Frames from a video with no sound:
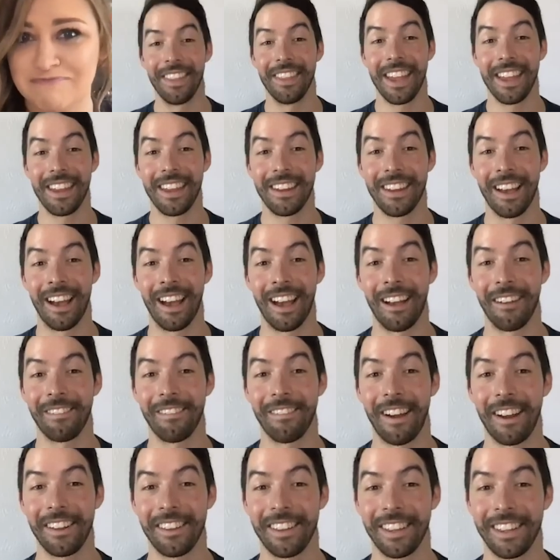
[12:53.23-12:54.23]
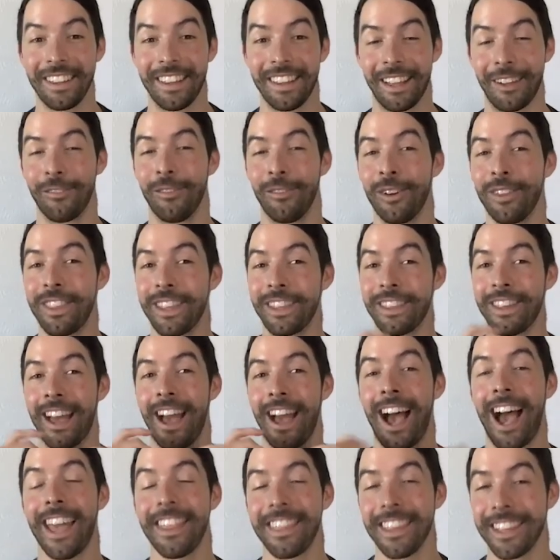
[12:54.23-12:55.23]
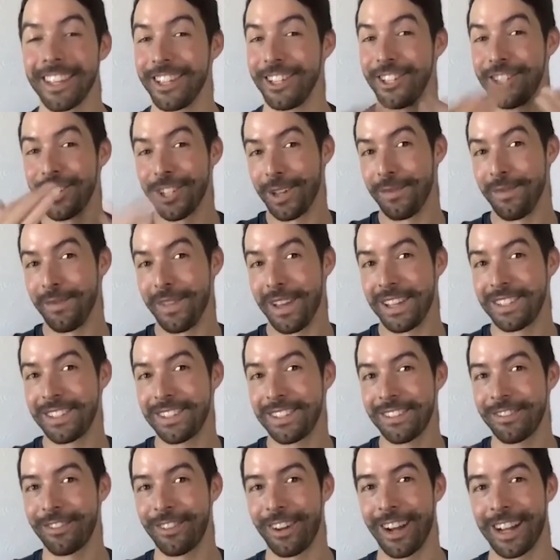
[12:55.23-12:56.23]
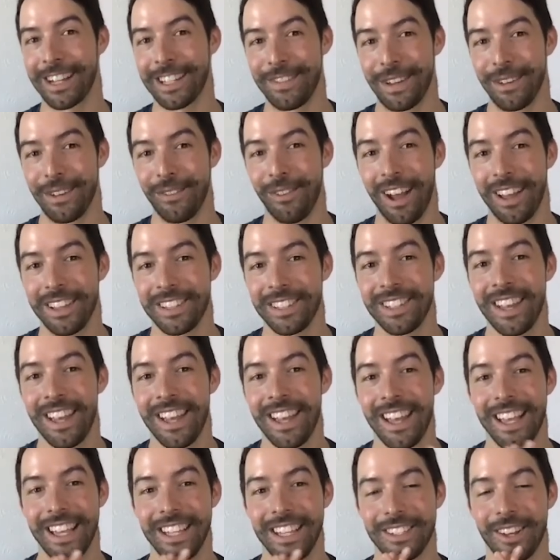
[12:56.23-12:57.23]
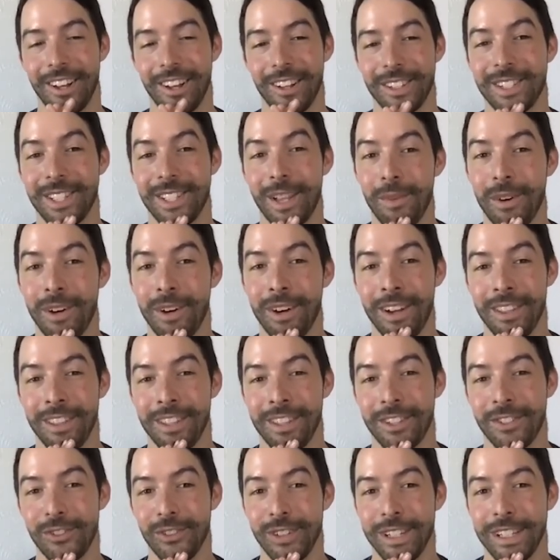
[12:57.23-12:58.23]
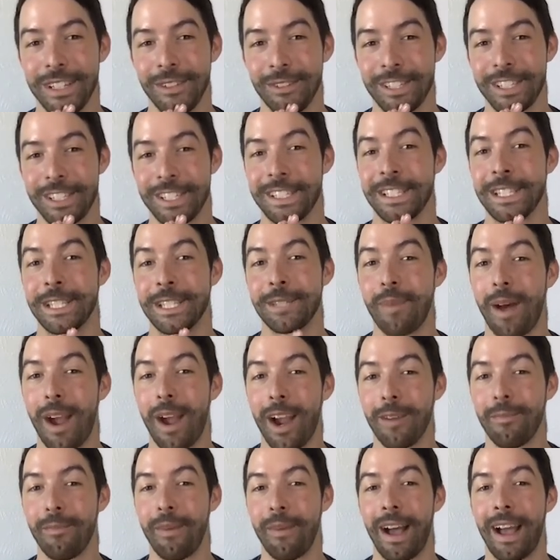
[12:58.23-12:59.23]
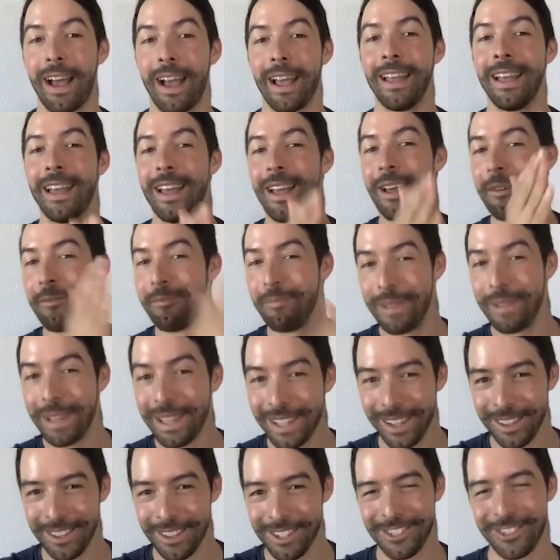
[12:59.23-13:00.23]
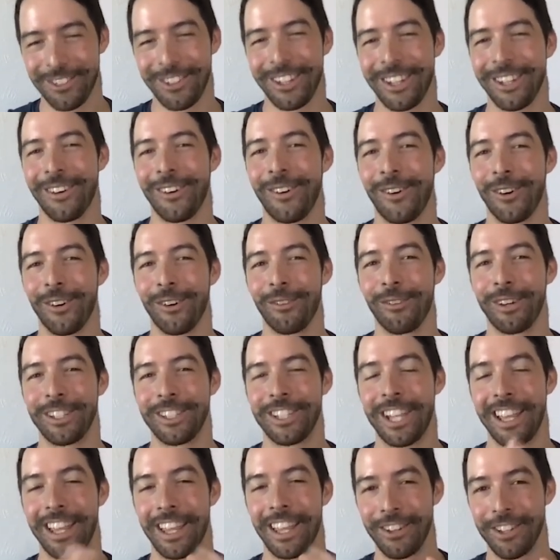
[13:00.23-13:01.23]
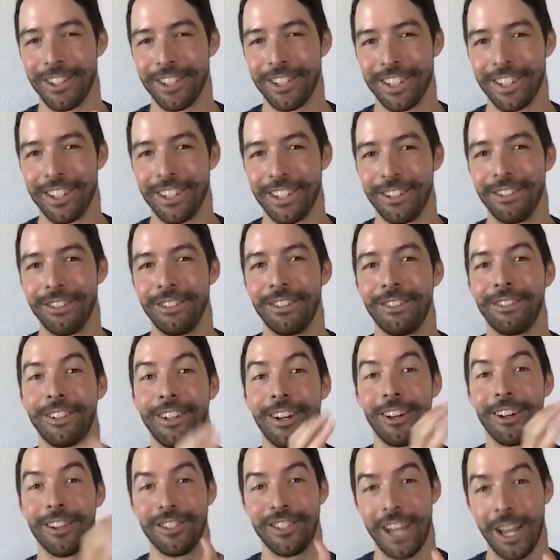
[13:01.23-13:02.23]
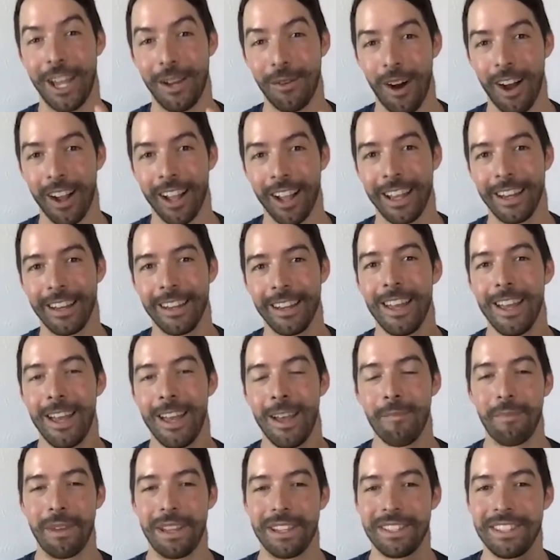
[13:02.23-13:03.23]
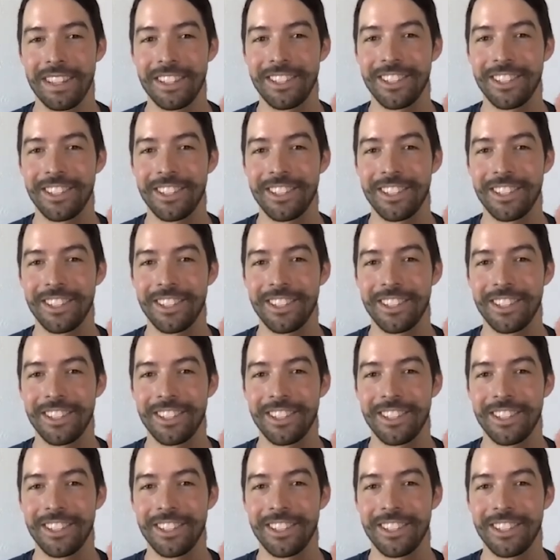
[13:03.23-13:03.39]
And then finally, like one thing that I think you shouldn't miss for activity-wise is called Someone on the Street, which is inspired by Billy on the Street, or what Jay Leno used to do called jaywalking. But